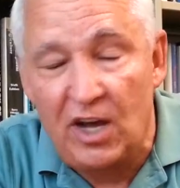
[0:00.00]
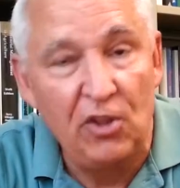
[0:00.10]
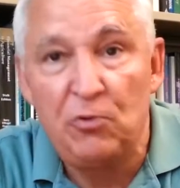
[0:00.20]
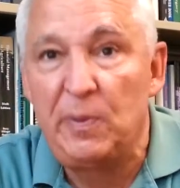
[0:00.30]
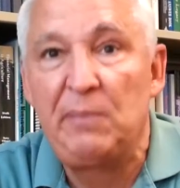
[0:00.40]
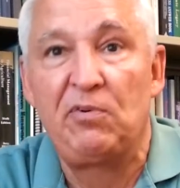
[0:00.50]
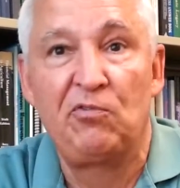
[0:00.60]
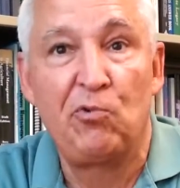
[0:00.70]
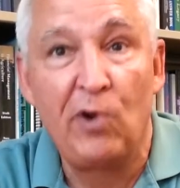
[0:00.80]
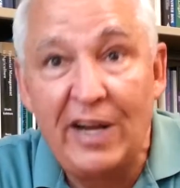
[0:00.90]
Other people
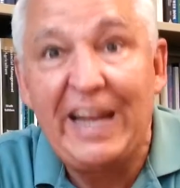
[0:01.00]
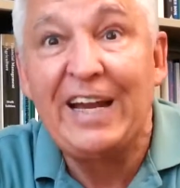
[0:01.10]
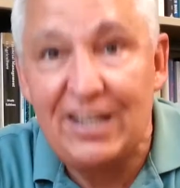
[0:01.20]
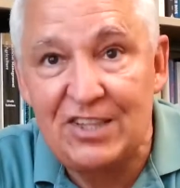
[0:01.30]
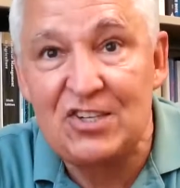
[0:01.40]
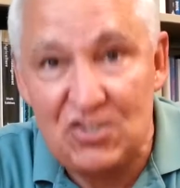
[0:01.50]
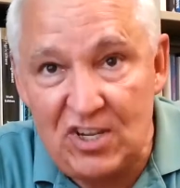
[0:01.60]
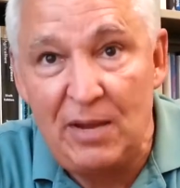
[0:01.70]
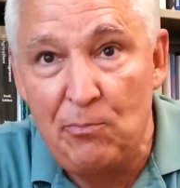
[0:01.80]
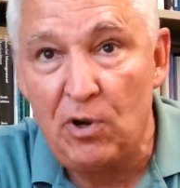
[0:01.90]
have run into the
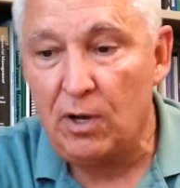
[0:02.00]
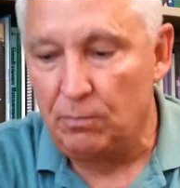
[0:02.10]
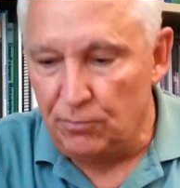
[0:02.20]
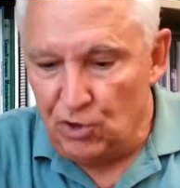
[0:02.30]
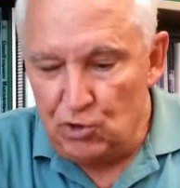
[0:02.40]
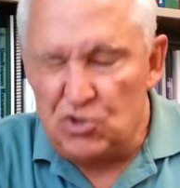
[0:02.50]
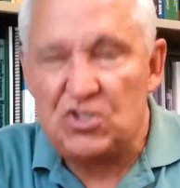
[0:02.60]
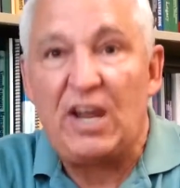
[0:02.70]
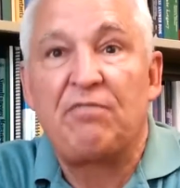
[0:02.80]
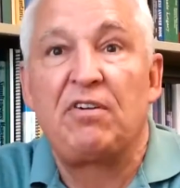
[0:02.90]
same problem. You
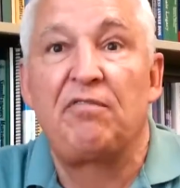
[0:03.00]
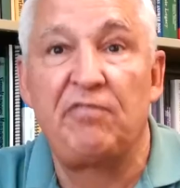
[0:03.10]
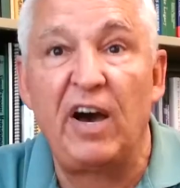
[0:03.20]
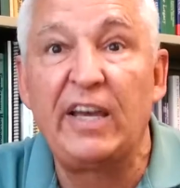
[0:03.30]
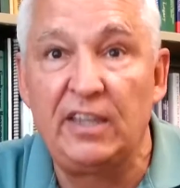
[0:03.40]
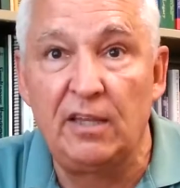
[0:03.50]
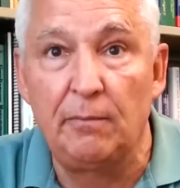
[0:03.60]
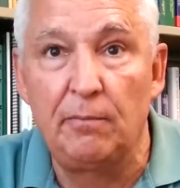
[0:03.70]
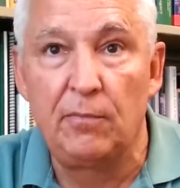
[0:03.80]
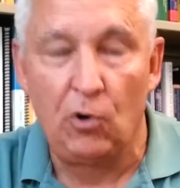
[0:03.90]
just have to find them,
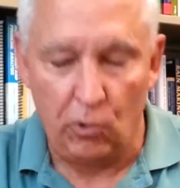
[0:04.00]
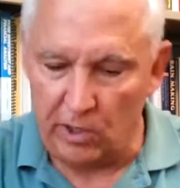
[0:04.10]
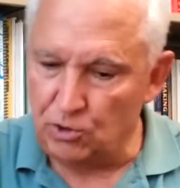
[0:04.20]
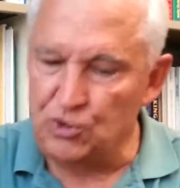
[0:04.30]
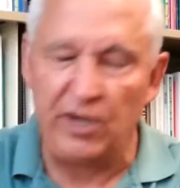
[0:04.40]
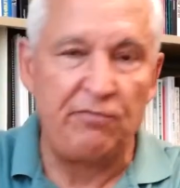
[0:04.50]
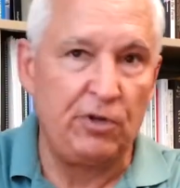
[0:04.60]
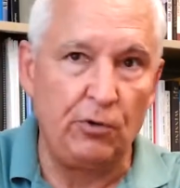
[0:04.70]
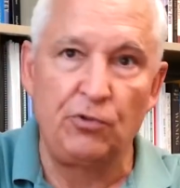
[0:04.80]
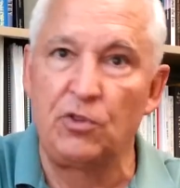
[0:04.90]
or else you have to
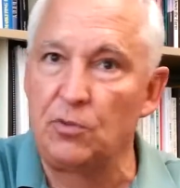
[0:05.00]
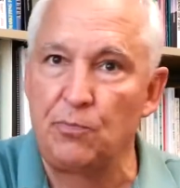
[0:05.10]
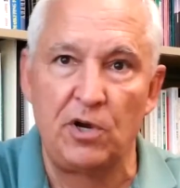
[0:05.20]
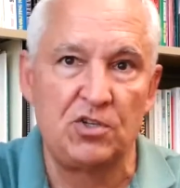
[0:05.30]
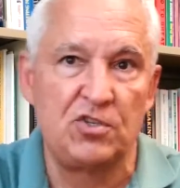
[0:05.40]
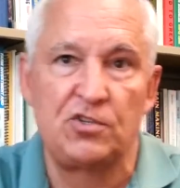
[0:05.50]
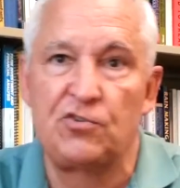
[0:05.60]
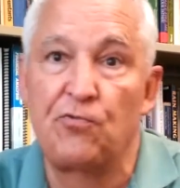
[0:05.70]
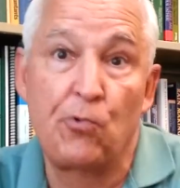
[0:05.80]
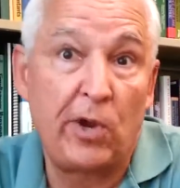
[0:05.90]
go through the process
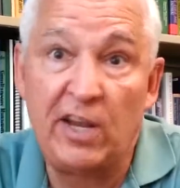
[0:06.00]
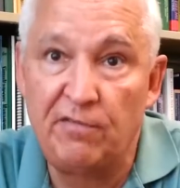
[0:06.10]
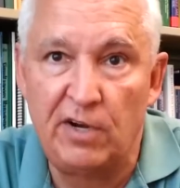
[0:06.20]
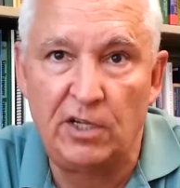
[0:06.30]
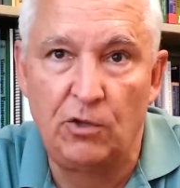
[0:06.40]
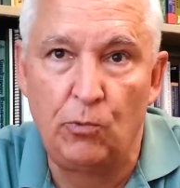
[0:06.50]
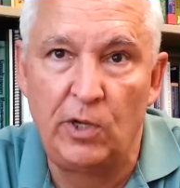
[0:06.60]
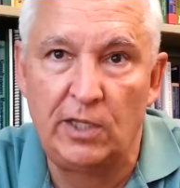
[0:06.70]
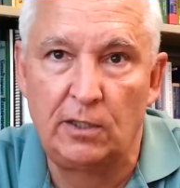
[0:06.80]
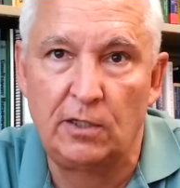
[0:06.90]
of reinventing the
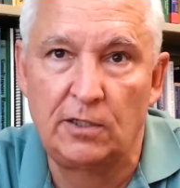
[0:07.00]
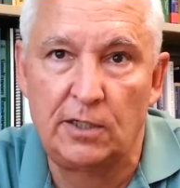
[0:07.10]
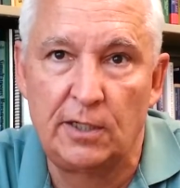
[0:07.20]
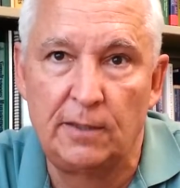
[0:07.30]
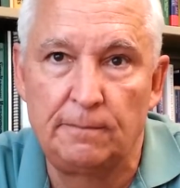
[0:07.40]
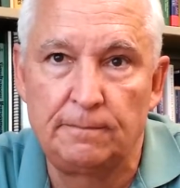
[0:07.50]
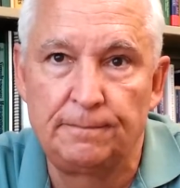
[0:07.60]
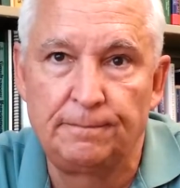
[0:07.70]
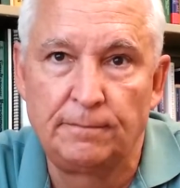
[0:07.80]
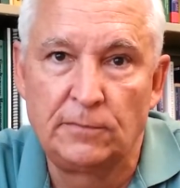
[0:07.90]
wheel all the time.
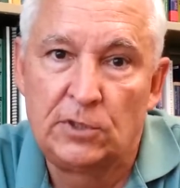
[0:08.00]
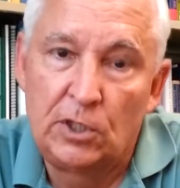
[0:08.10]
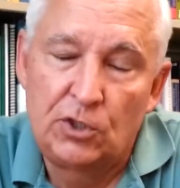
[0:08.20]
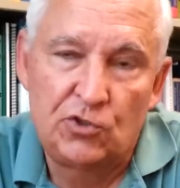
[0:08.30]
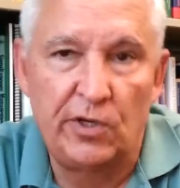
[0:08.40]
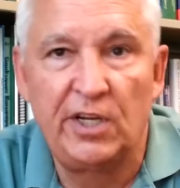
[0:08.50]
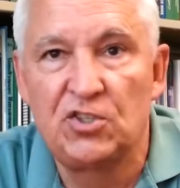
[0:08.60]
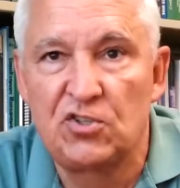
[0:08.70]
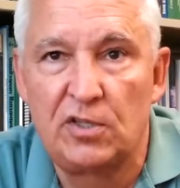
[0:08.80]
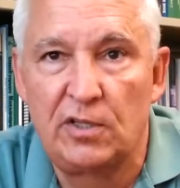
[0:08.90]
So I
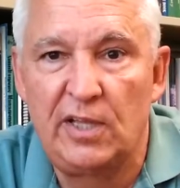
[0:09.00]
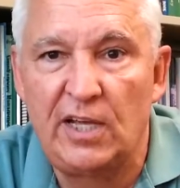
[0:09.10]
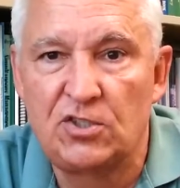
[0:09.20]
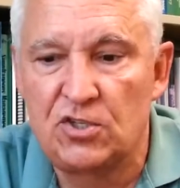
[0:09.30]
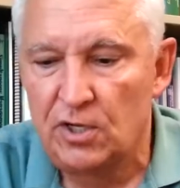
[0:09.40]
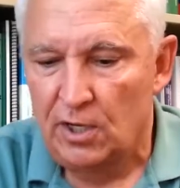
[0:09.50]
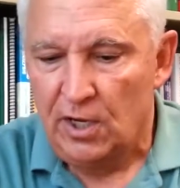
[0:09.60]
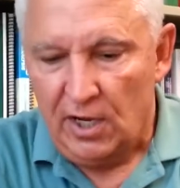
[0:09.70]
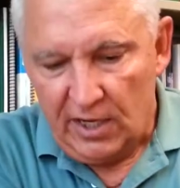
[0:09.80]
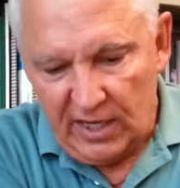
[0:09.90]
guess that's
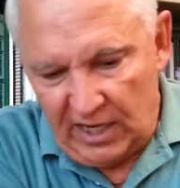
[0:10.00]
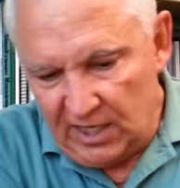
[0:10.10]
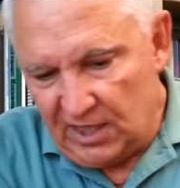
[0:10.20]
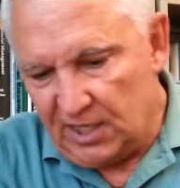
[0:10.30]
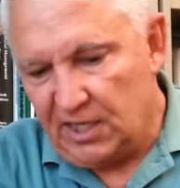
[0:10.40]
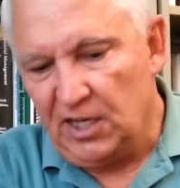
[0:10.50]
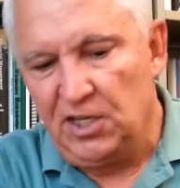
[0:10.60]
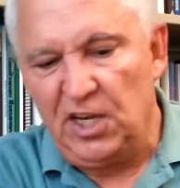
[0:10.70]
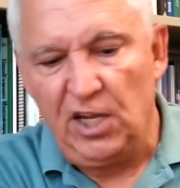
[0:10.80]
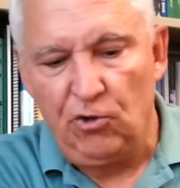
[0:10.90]
kind of the
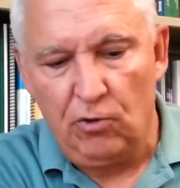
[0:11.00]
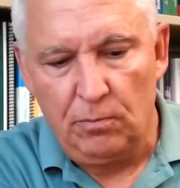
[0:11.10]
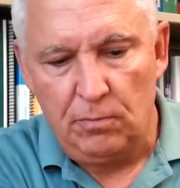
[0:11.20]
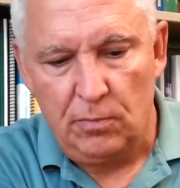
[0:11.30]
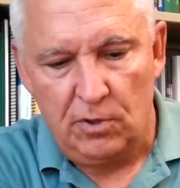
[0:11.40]
continuum.